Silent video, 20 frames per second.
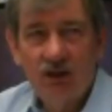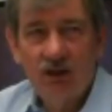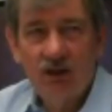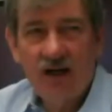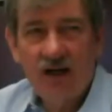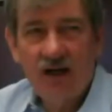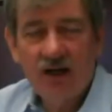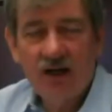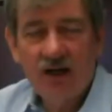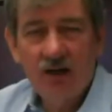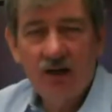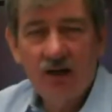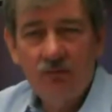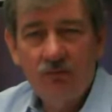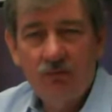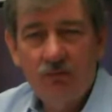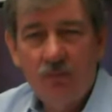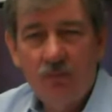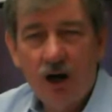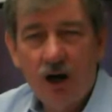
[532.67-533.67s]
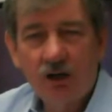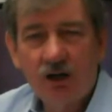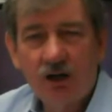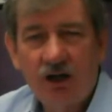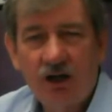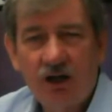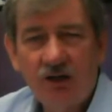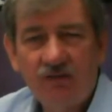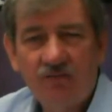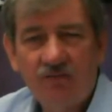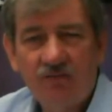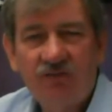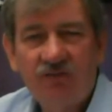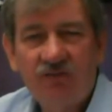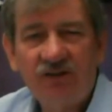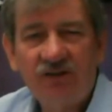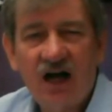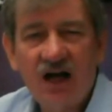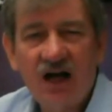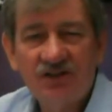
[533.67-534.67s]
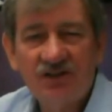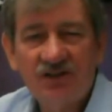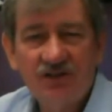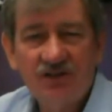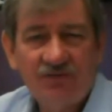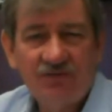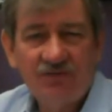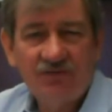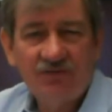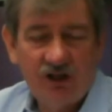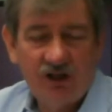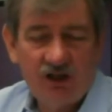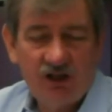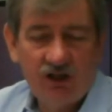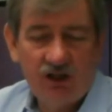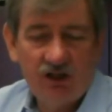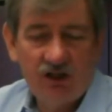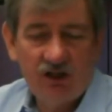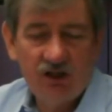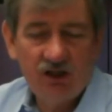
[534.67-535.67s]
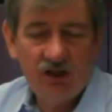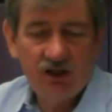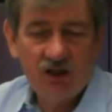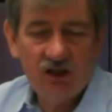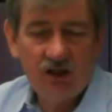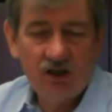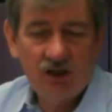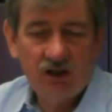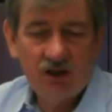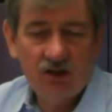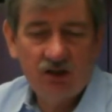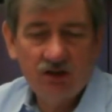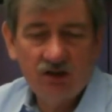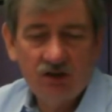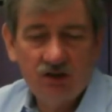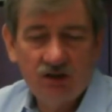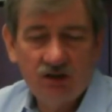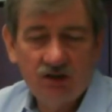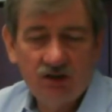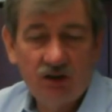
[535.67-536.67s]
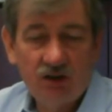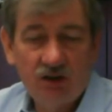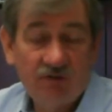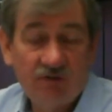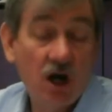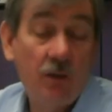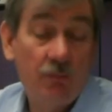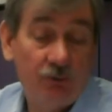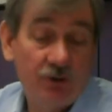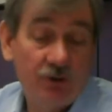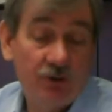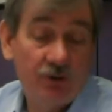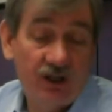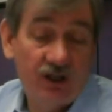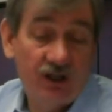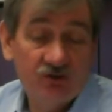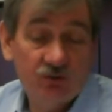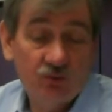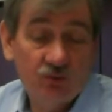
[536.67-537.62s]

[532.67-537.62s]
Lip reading: had a marketing philosophy of a couple of things.